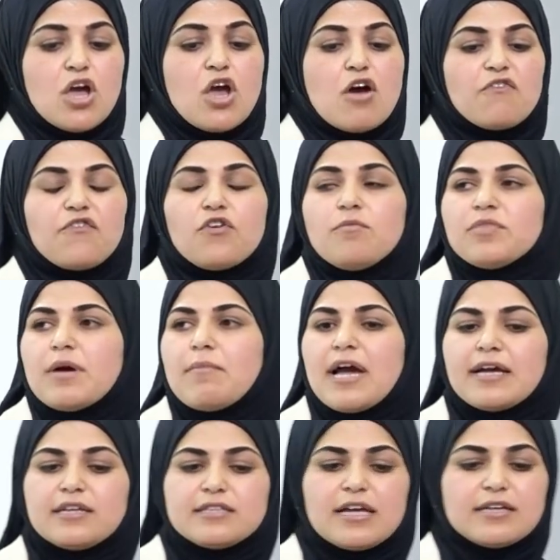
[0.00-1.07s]
From the
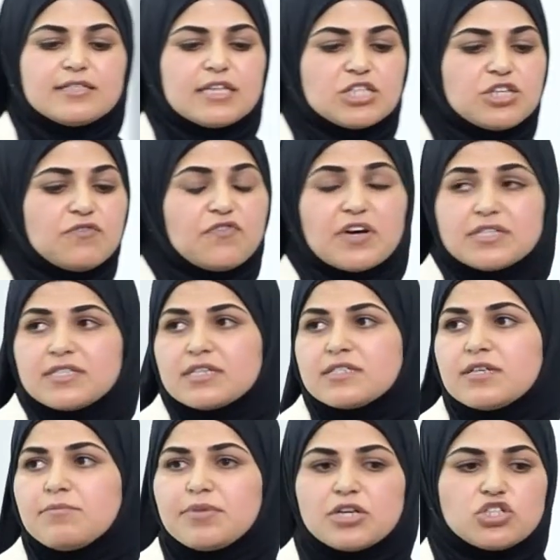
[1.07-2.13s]
magnetization versus
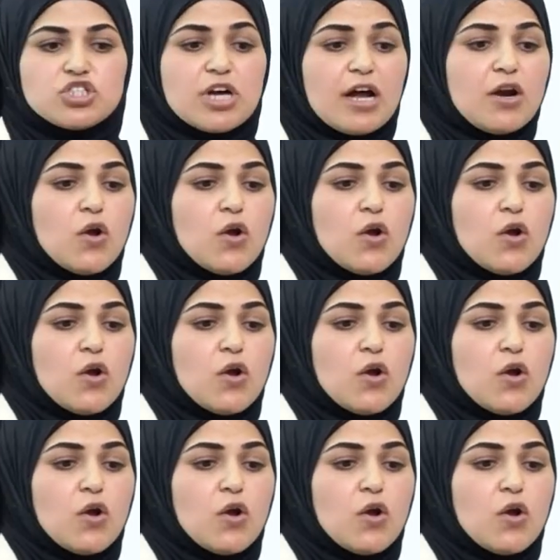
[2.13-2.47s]
temperature,